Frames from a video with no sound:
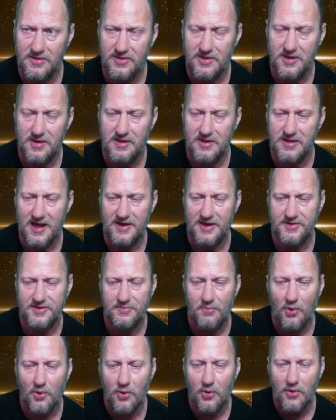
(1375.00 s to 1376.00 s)
That's
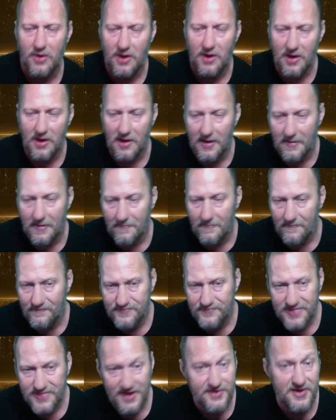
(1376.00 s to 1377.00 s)
more
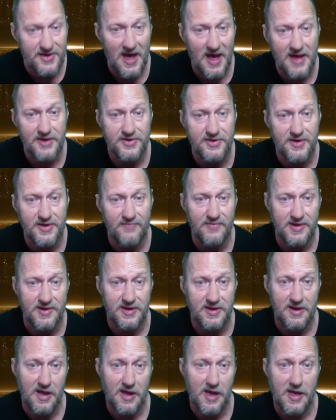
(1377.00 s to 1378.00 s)
scientific
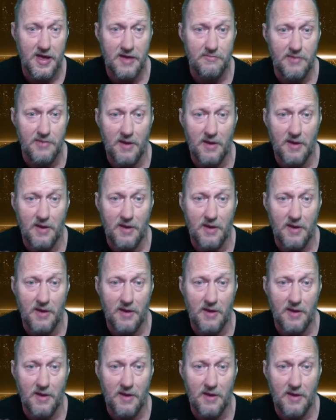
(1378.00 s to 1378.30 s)
than I am.